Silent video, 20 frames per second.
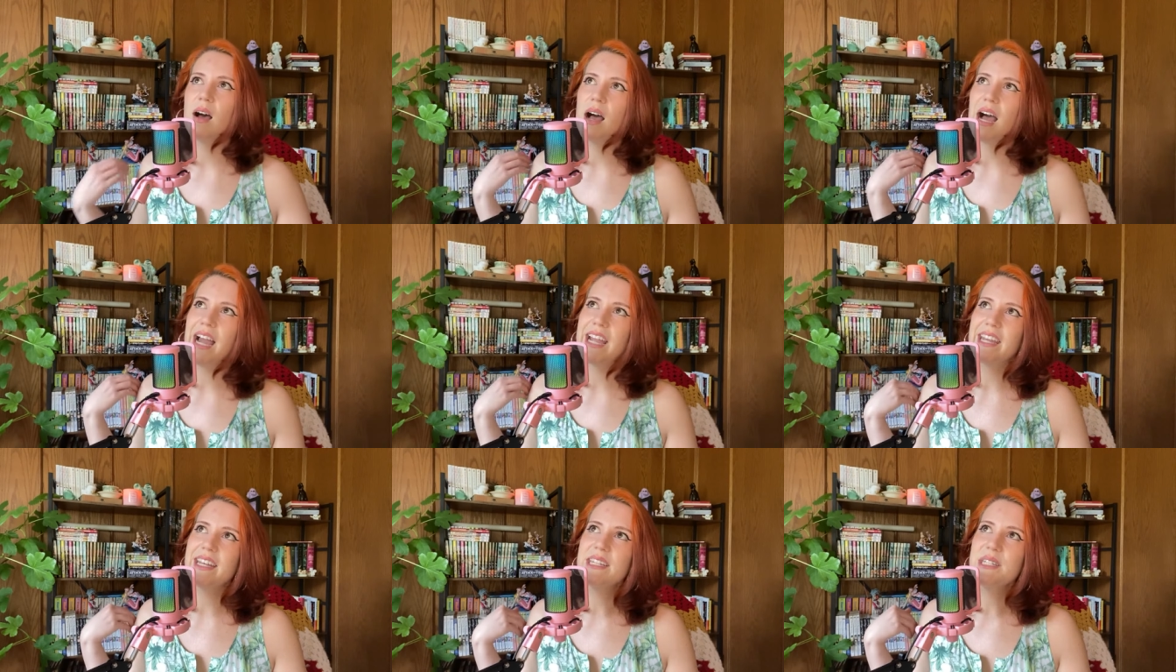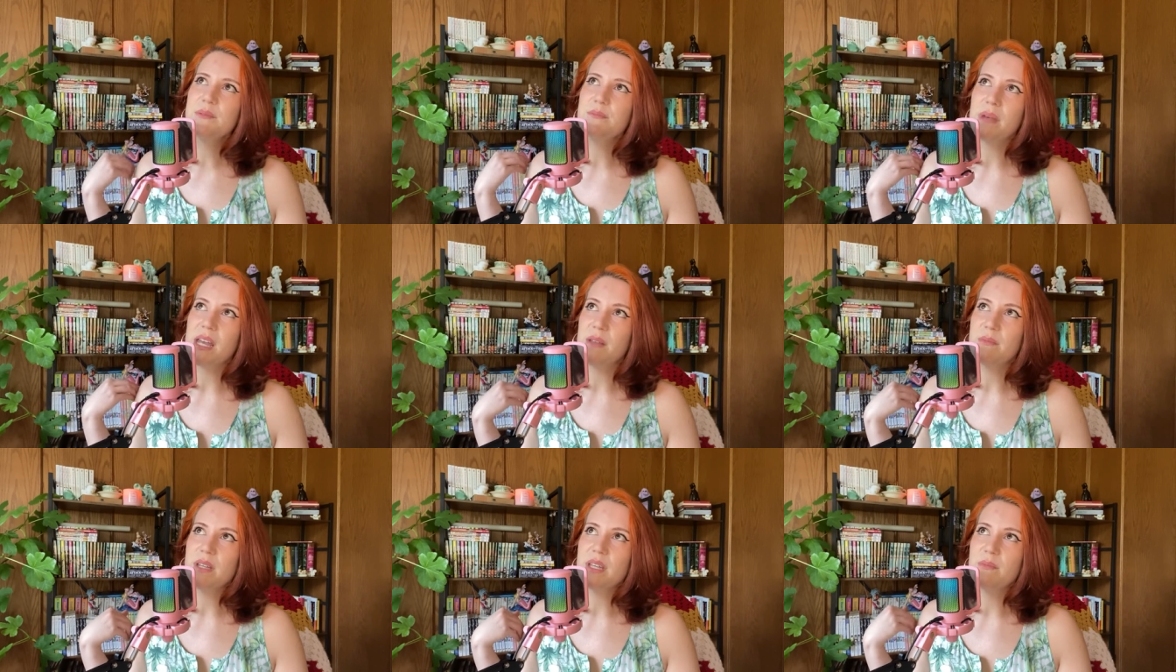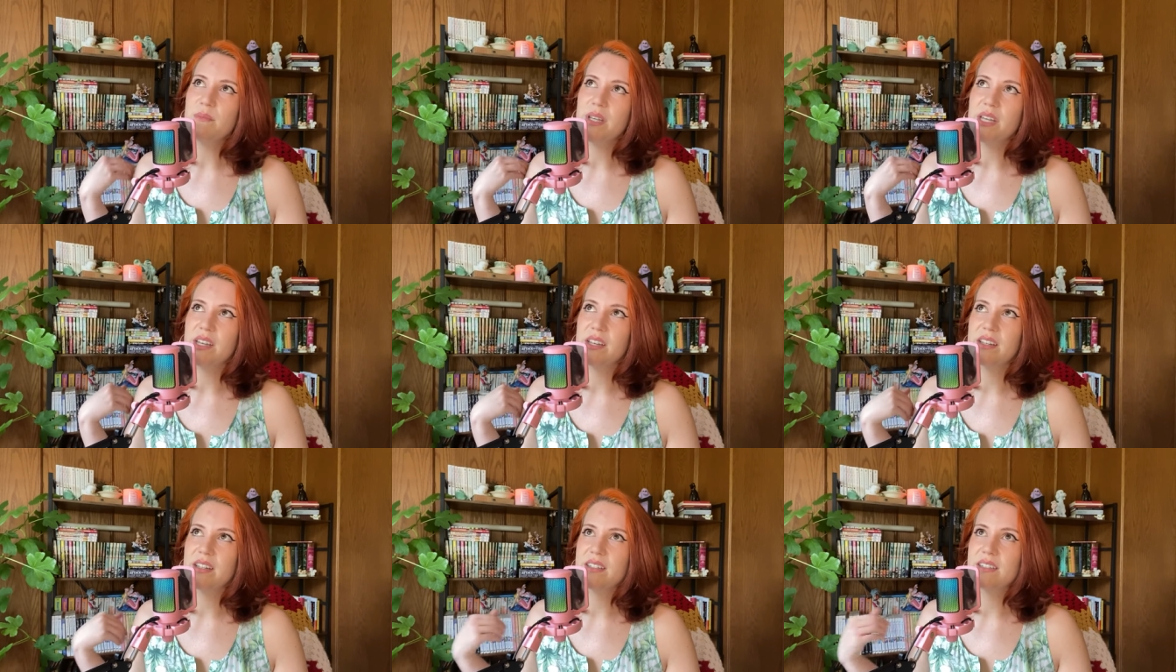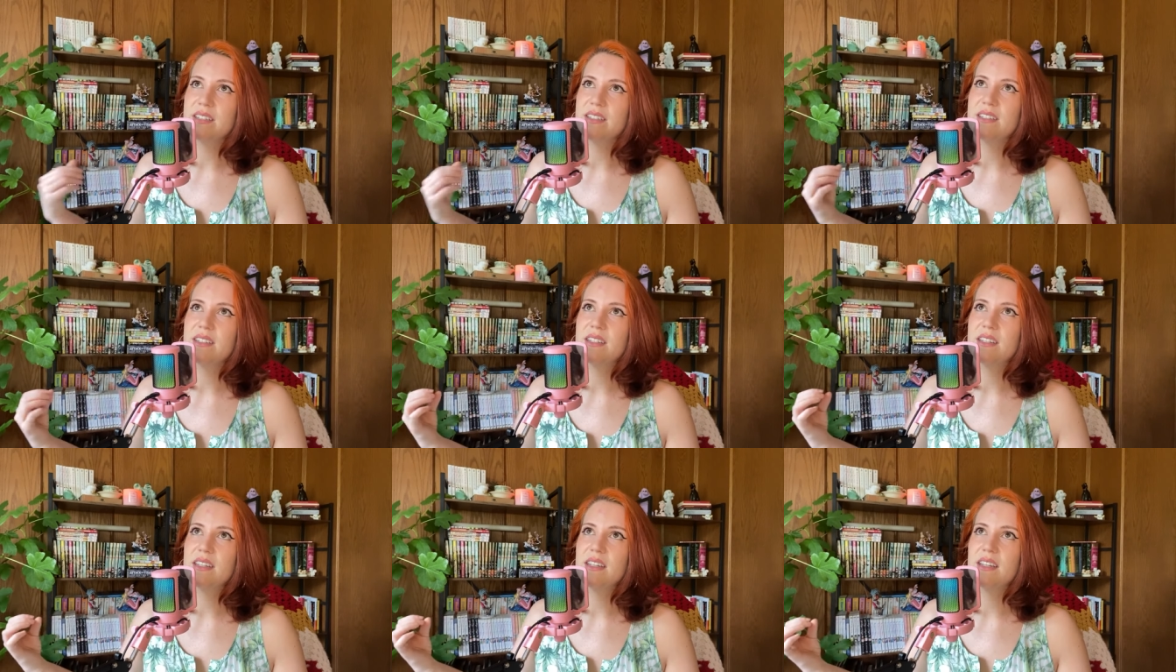I guess maybe
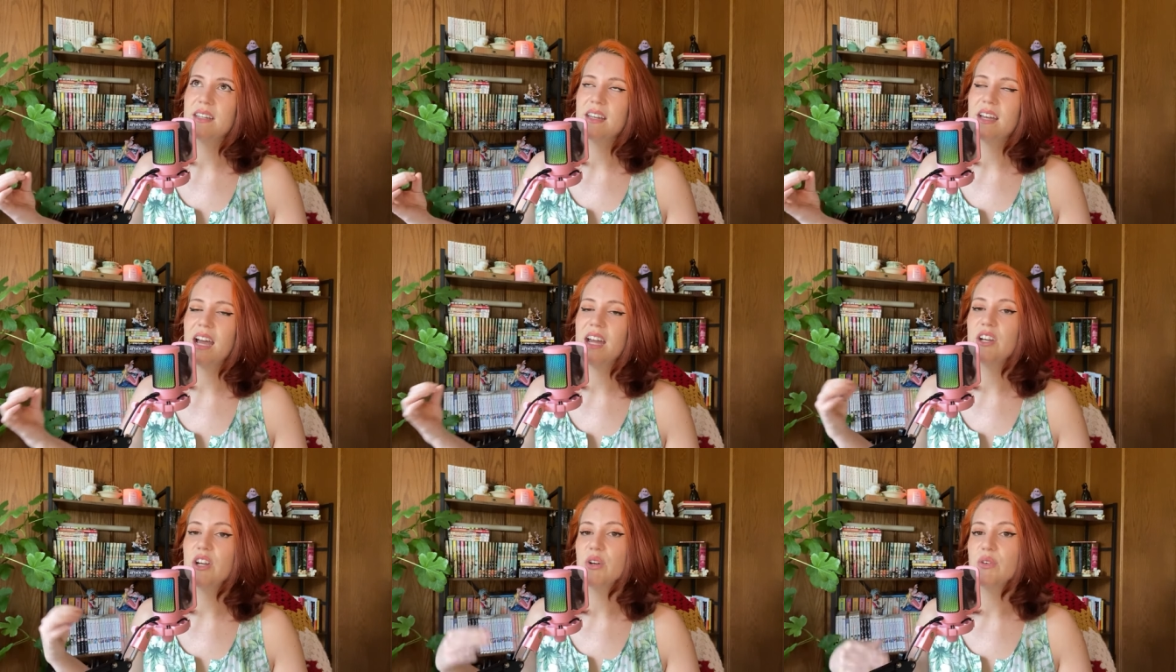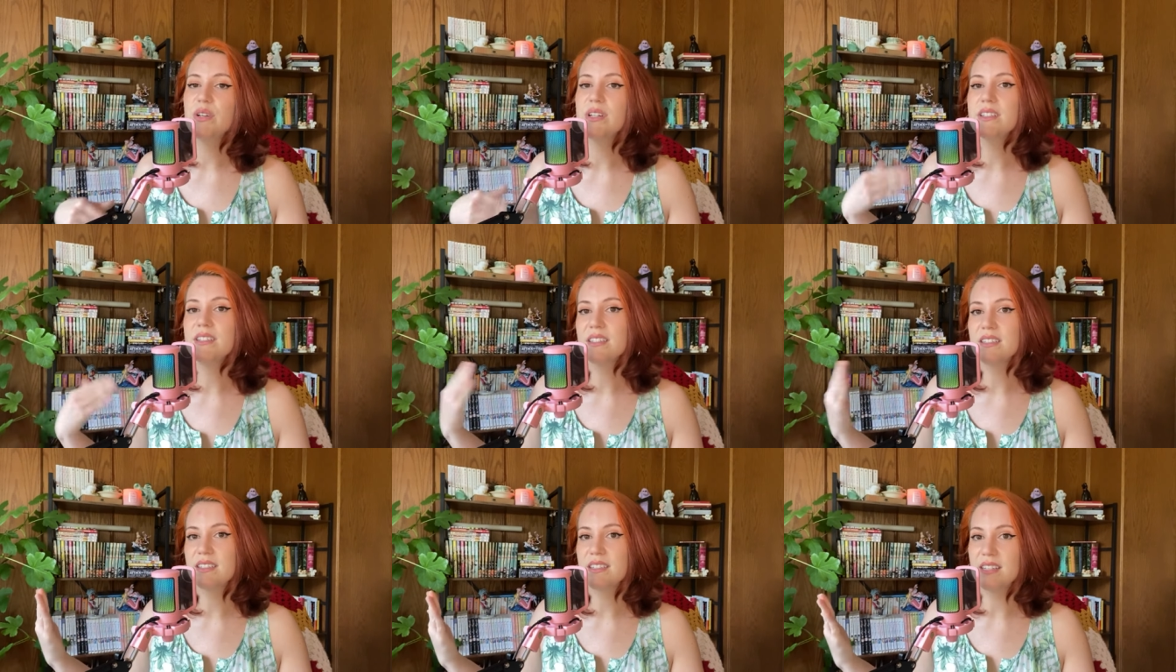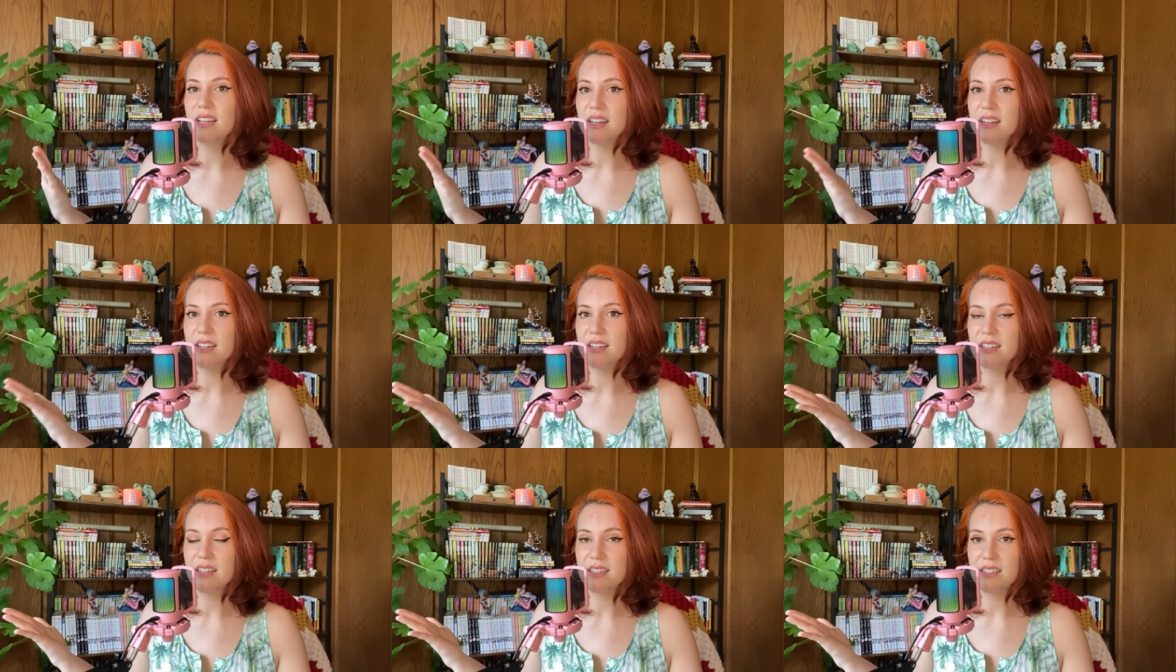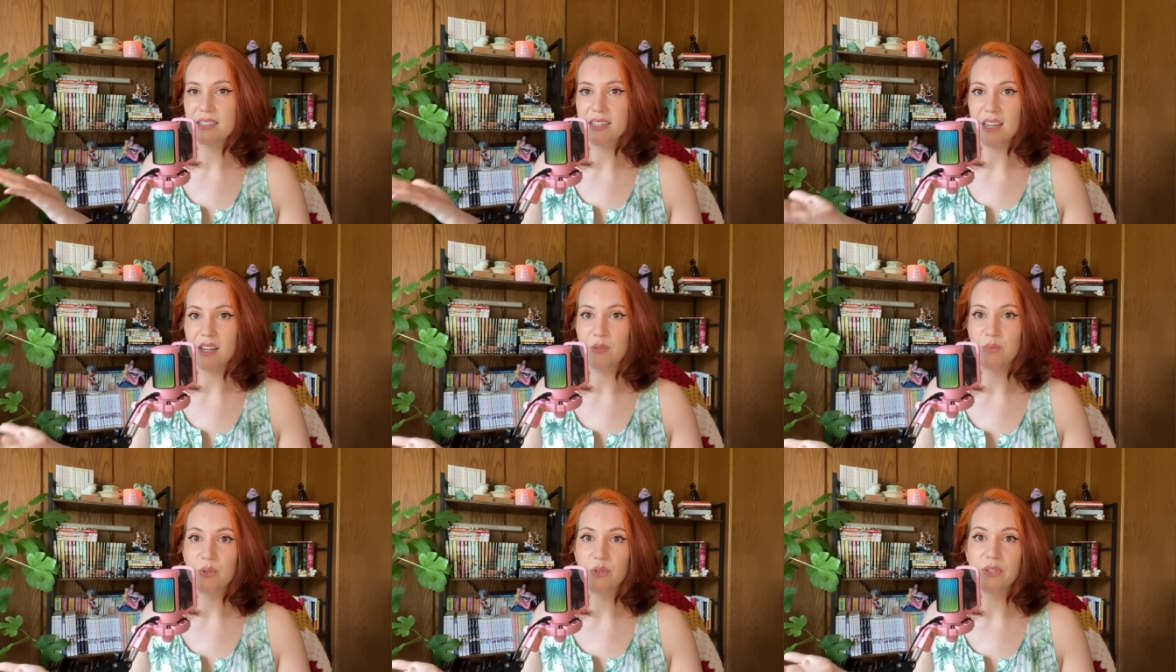because I know his aesthetic, his
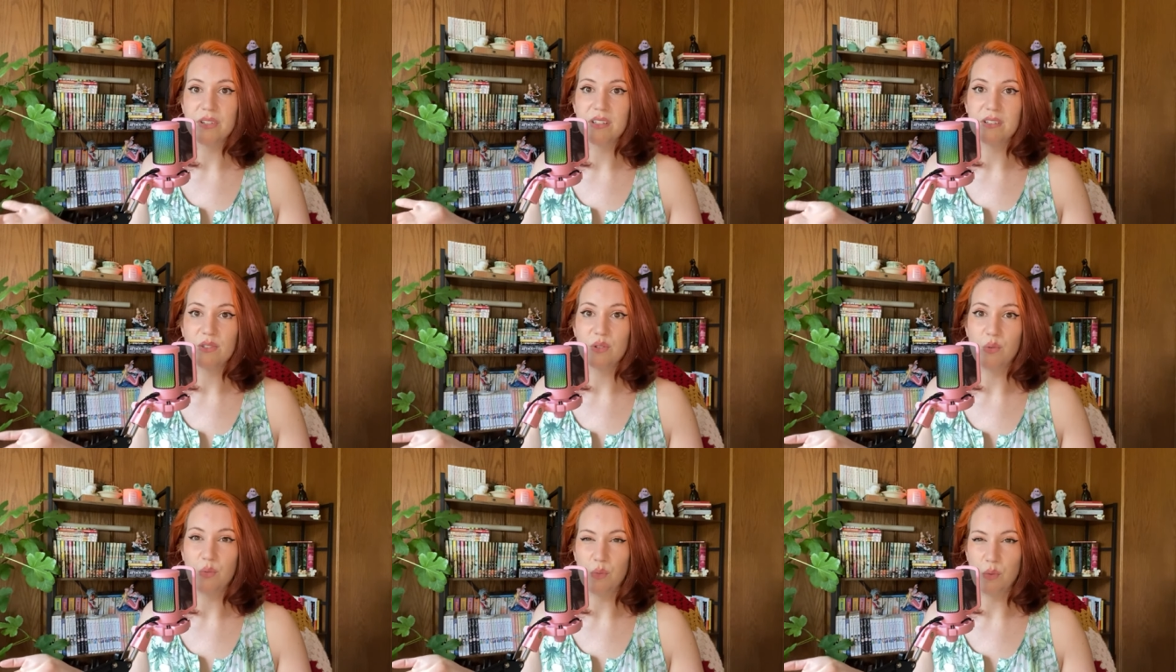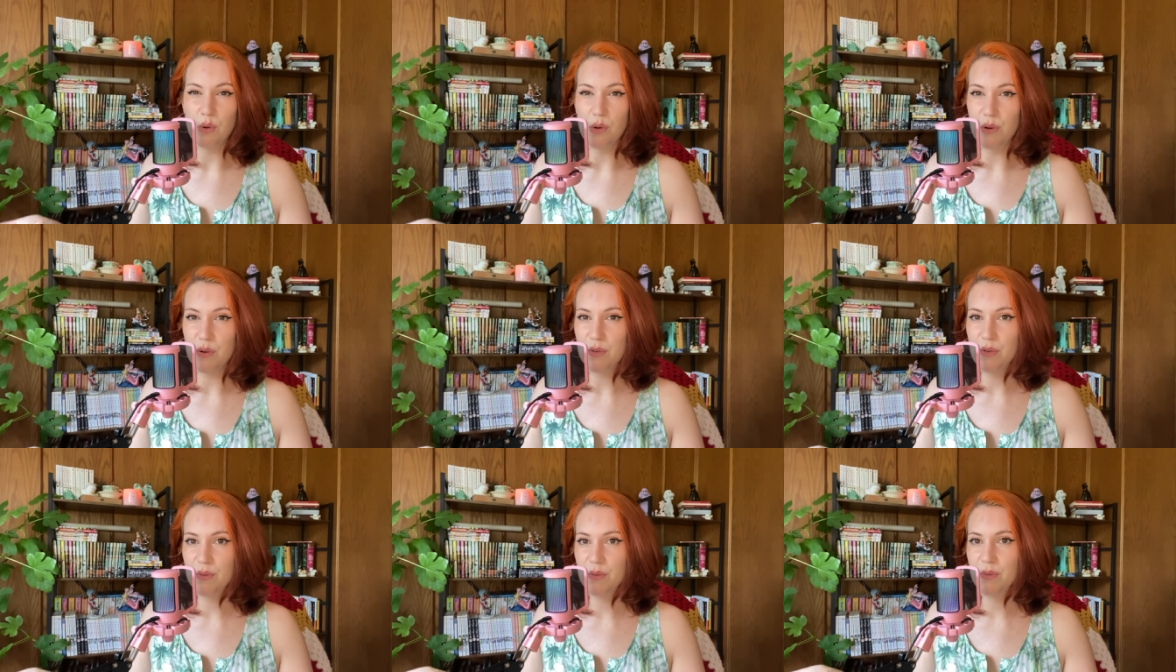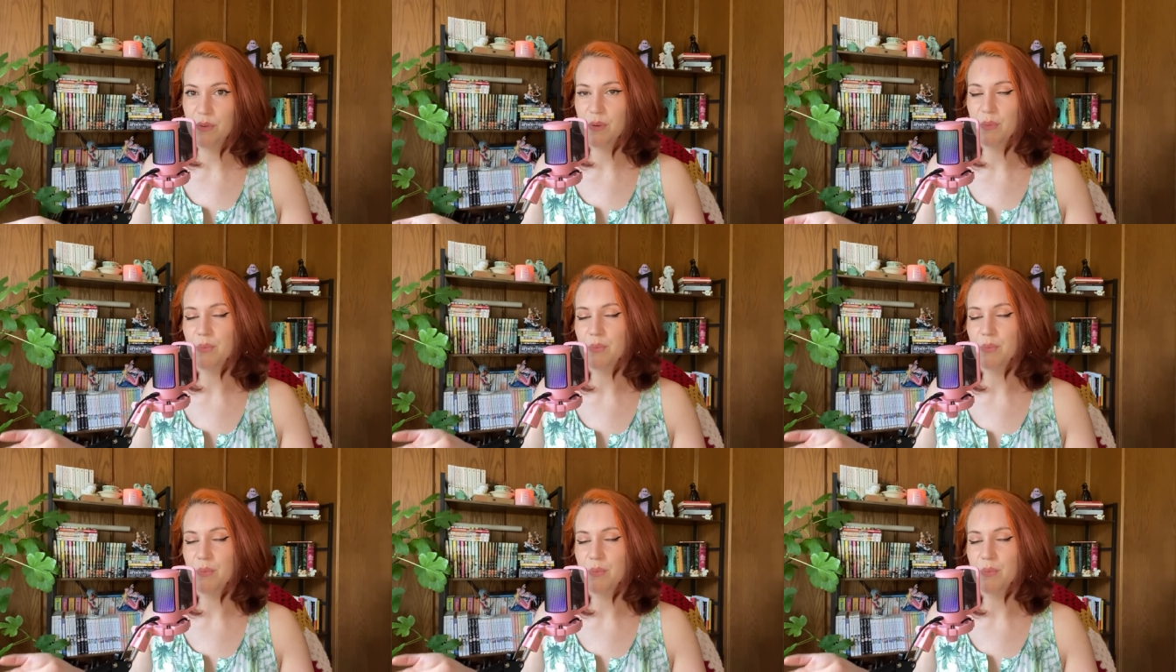animal is the wolf,